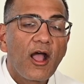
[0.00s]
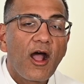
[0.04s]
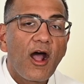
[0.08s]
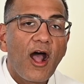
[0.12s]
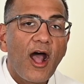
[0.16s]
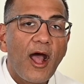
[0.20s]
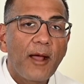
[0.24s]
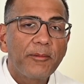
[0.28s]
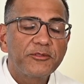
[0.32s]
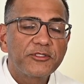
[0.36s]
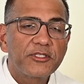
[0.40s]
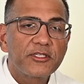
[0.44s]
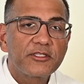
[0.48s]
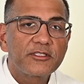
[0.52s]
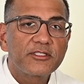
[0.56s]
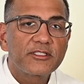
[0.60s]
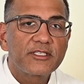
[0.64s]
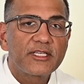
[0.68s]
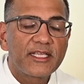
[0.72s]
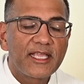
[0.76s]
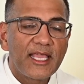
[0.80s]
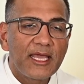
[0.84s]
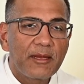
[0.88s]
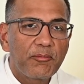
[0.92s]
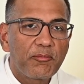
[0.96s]
Options
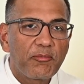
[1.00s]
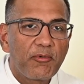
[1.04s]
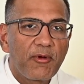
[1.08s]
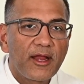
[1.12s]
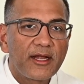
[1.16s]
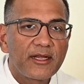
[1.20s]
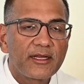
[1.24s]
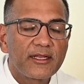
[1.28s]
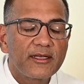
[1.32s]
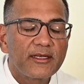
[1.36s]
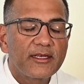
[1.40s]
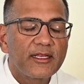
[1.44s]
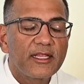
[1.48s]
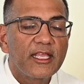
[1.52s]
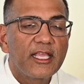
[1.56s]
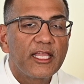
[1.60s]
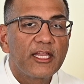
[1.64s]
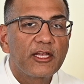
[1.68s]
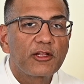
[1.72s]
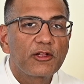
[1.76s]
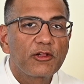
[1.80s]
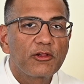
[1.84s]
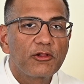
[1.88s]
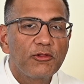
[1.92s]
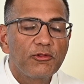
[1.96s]
to get pregnant
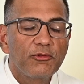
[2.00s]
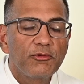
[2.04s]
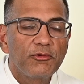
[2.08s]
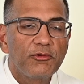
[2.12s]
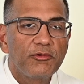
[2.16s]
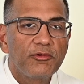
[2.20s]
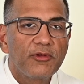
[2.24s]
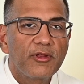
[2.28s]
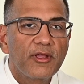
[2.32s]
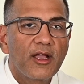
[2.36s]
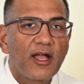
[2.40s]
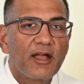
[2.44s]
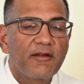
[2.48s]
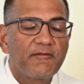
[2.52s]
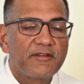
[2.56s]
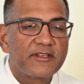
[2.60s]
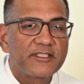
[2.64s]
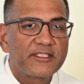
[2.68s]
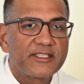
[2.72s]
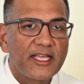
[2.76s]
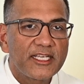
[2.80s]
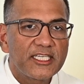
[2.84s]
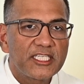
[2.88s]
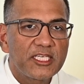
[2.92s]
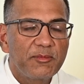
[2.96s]
include a
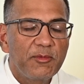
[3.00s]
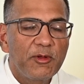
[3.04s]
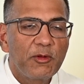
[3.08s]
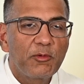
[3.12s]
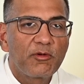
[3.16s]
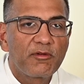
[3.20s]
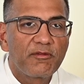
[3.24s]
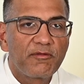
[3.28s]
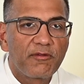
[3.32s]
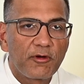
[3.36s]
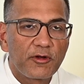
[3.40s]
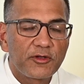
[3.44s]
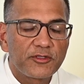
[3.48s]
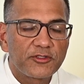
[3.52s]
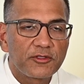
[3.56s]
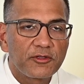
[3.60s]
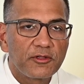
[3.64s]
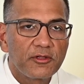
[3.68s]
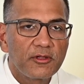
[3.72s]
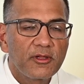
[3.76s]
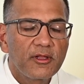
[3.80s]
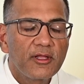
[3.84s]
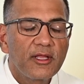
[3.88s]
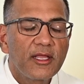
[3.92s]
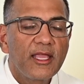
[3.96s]
vasectomy
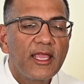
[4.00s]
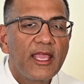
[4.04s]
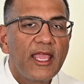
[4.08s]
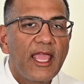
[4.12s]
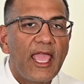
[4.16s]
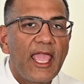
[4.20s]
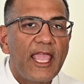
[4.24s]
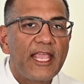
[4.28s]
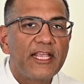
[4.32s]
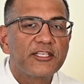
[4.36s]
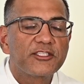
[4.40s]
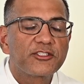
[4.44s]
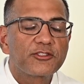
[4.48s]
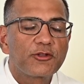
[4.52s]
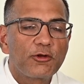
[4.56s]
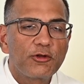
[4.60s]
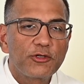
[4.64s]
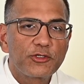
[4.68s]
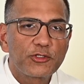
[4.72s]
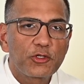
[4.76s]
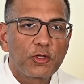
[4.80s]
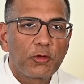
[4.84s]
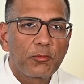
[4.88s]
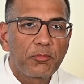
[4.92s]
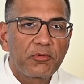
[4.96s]
reversal, a
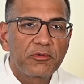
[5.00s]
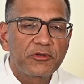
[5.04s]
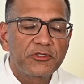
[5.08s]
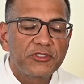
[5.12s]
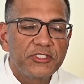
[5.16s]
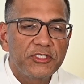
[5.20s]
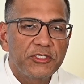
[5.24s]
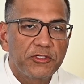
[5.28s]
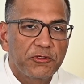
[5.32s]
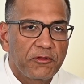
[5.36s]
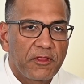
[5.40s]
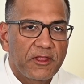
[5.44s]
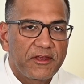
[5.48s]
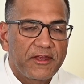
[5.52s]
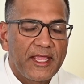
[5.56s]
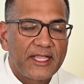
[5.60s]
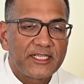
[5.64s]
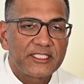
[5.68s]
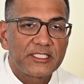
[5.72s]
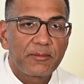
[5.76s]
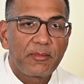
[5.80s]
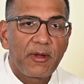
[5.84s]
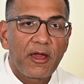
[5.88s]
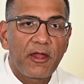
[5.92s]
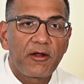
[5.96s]
surgical procedure that
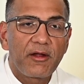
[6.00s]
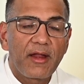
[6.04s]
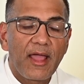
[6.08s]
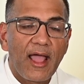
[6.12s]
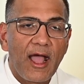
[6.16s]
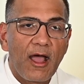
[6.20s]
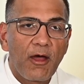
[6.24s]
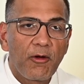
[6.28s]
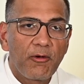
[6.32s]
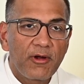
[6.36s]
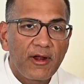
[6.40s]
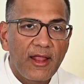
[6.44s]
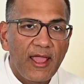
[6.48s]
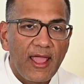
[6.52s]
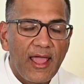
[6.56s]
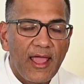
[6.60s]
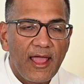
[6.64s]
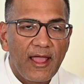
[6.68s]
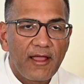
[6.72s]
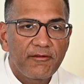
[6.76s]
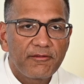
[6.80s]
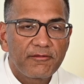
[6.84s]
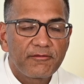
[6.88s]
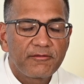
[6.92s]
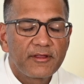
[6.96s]
takes about an hour and a
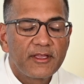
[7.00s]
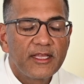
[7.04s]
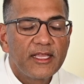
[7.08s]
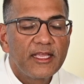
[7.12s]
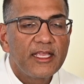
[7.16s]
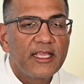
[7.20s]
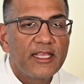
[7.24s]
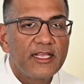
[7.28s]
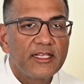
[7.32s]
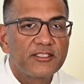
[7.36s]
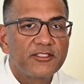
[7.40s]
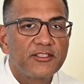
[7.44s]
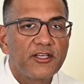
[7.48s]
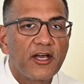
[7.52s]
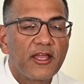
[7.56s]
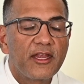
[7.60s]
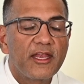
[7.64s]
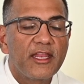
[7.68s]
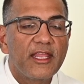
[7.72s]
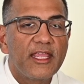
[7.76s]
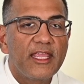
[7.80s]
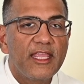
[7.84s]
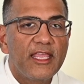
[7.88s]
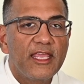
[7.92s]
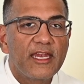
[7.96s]
half is
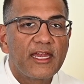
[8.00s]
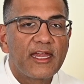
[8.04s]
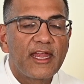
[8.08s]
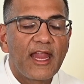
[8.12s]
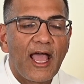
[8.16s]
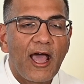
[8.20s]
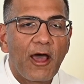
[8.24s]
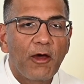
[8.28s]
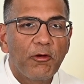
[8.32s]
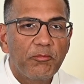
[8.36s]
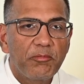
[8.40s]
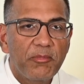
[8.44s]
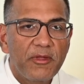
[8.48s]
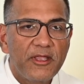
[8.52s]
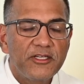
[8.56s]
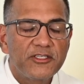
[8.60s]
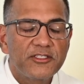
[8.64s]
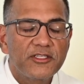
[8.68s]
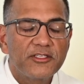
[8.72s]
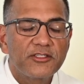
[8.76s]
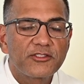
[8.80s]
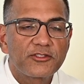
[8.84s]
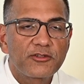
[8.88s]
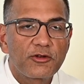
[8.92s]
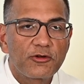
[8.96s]
done in an
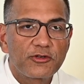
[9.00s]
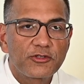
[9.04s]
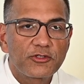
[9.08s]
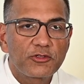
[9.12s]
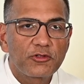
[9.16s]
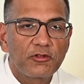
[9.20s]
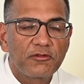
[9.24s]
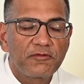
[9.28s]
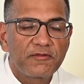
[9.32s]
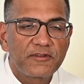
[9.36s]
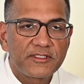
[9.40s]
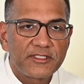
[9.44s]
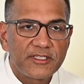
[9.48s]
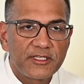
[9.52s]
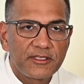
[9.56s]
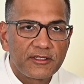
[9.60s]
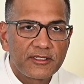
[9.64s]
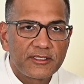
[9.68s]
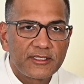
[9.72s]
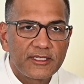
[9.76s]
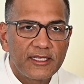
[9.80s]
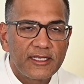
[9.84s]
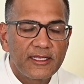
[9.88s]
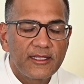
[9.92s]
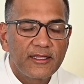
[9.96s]
outpatient surgical
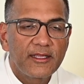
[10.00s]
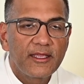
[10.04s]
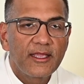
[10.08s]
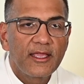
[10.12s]
facility